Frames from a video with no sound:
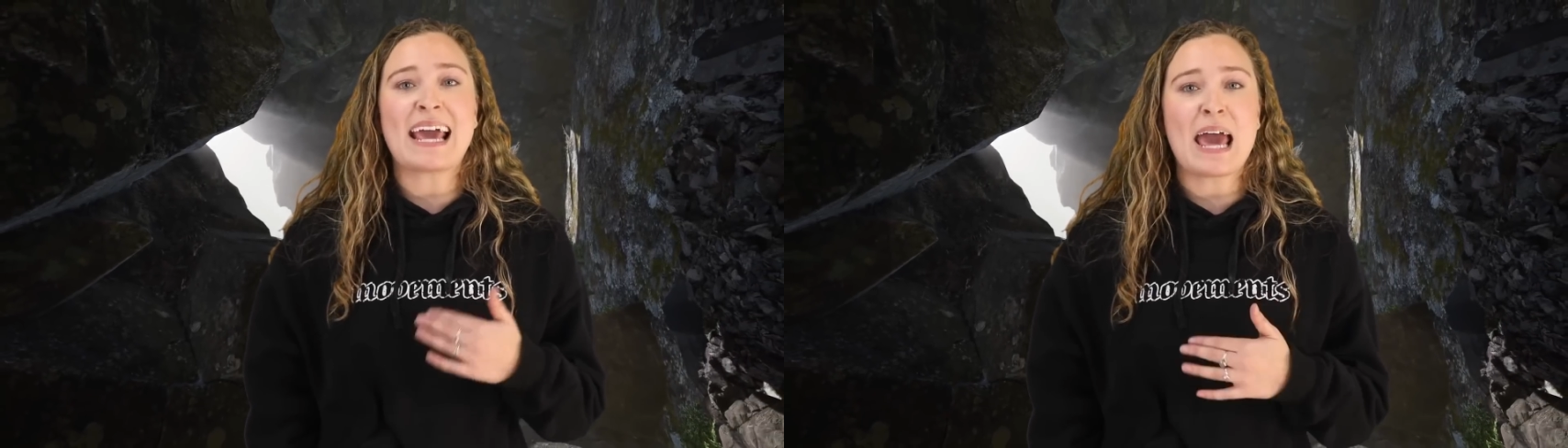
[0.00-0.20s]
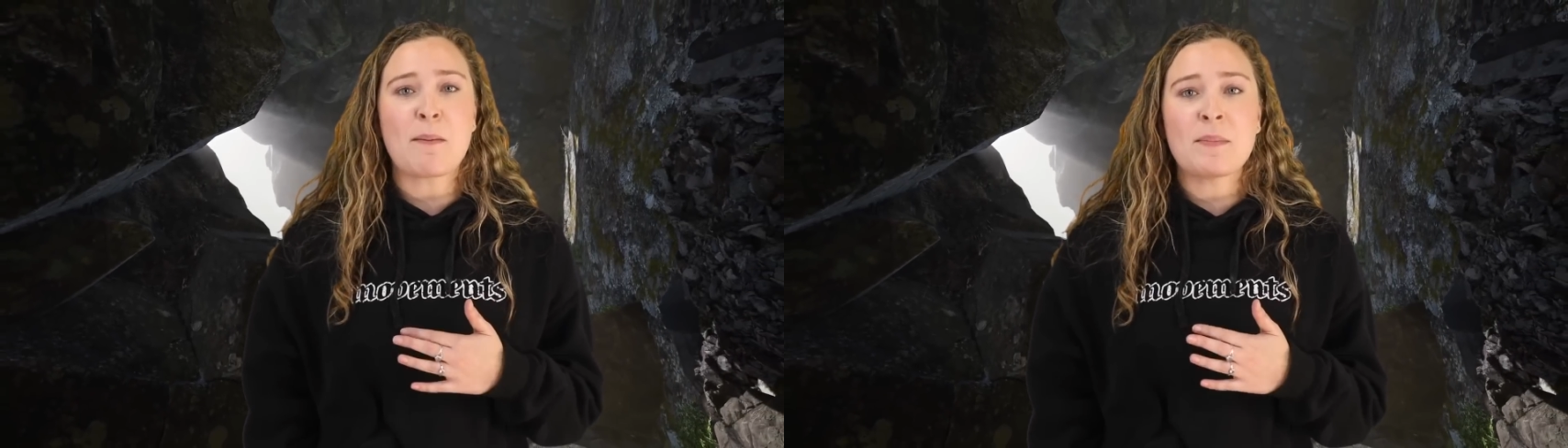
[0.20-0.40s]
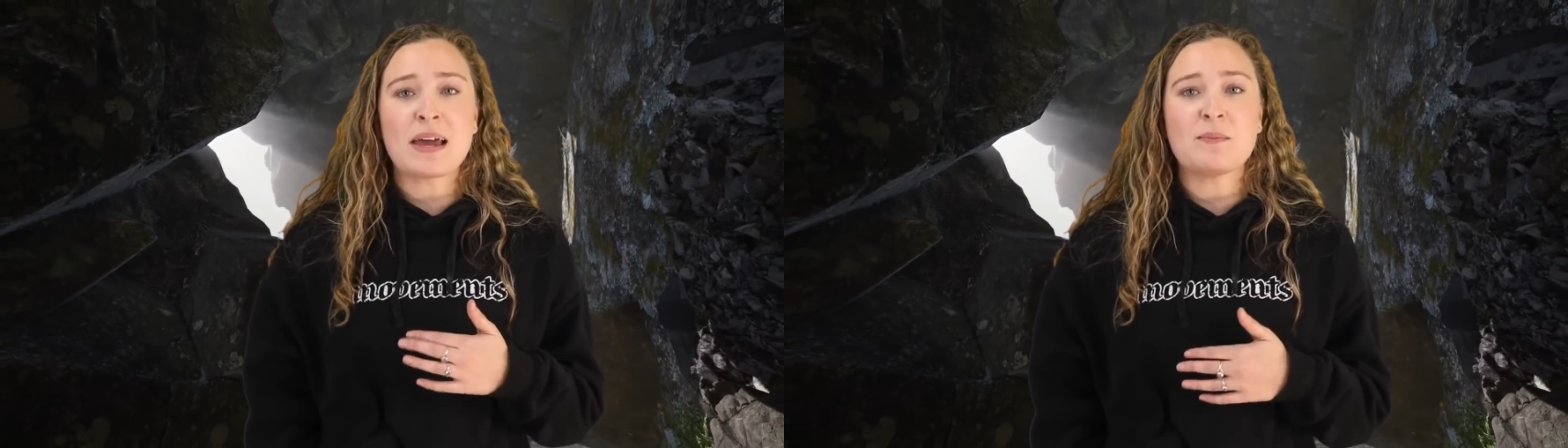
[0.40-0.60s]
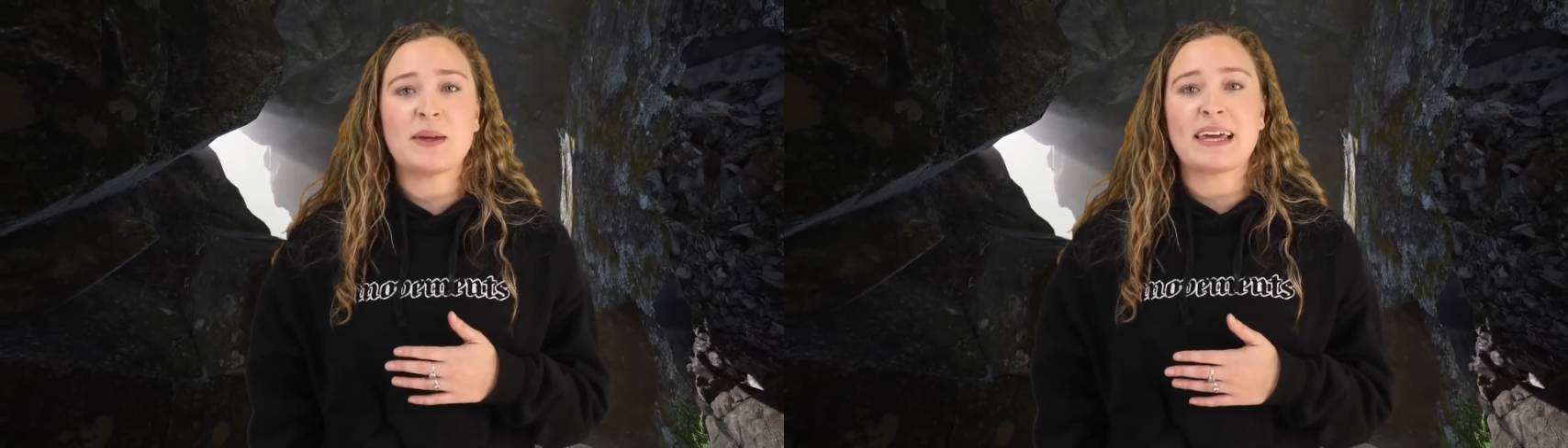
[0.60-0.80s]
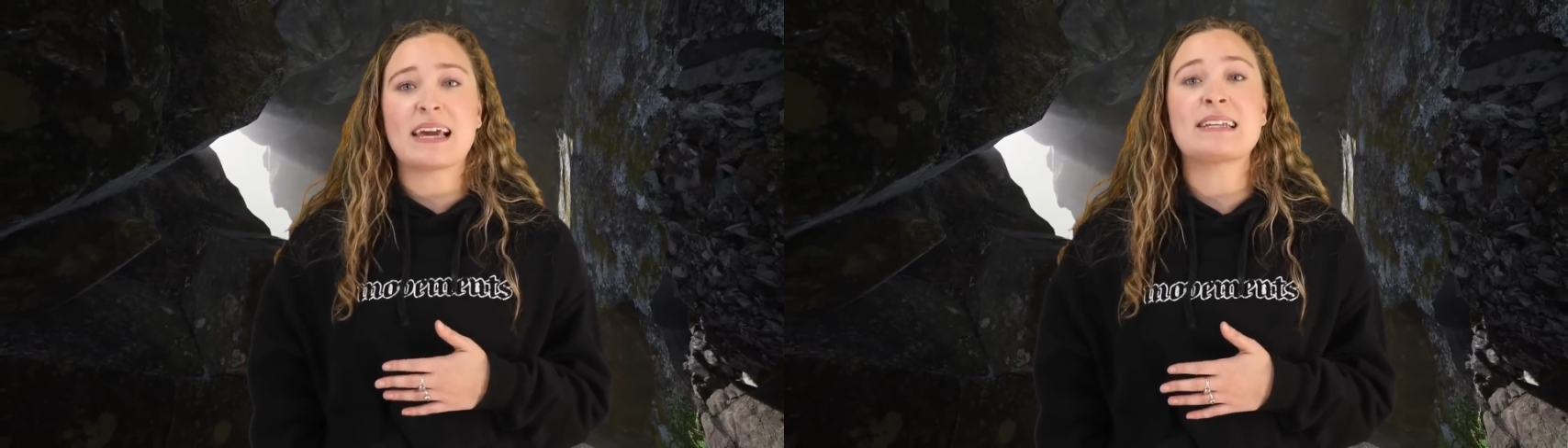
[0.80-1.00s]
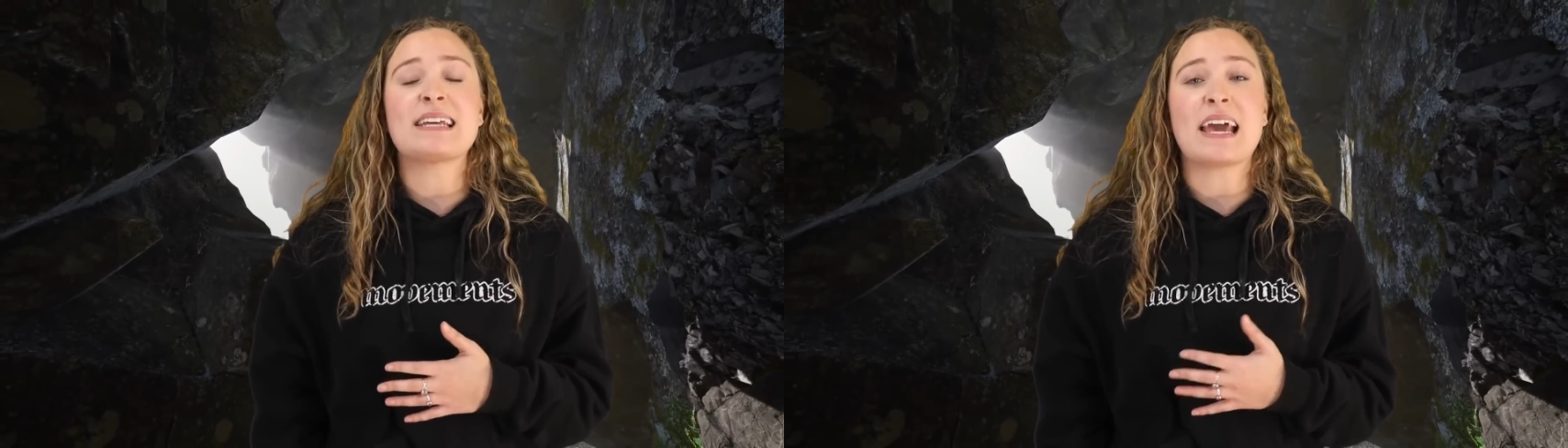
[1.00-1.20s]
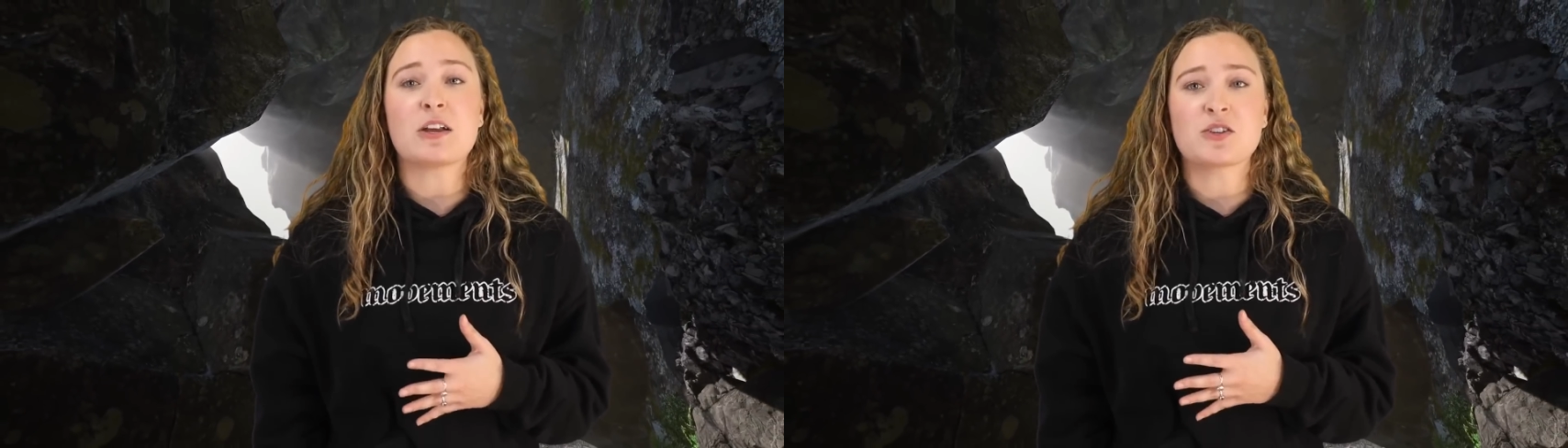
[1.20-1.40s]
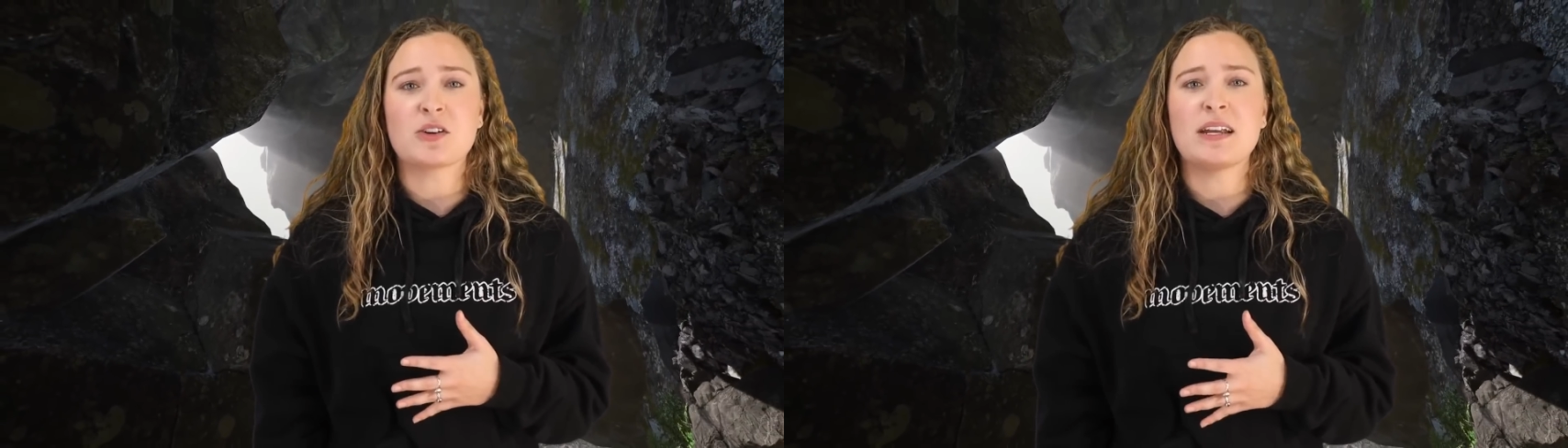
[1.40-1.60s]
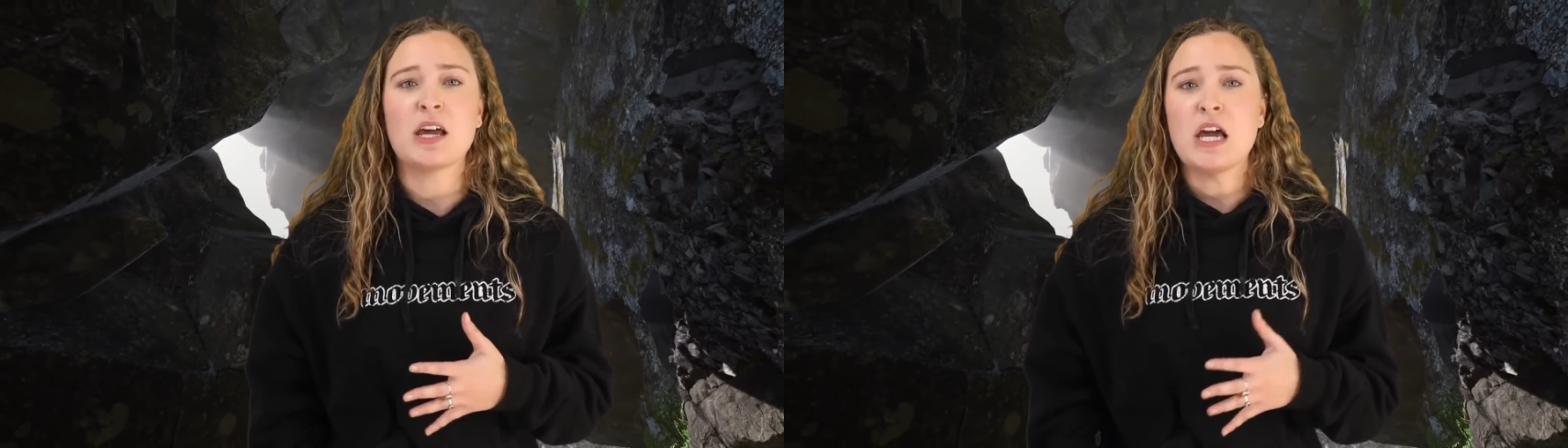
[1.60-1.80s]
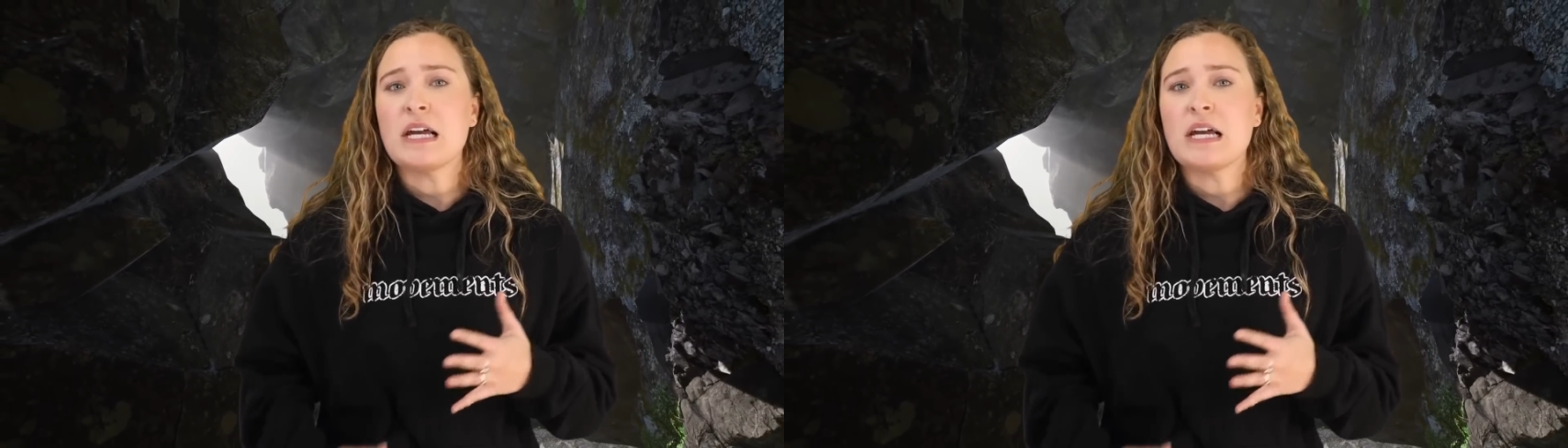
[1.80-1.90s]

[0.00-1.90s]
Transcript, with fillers: M and began to enter it,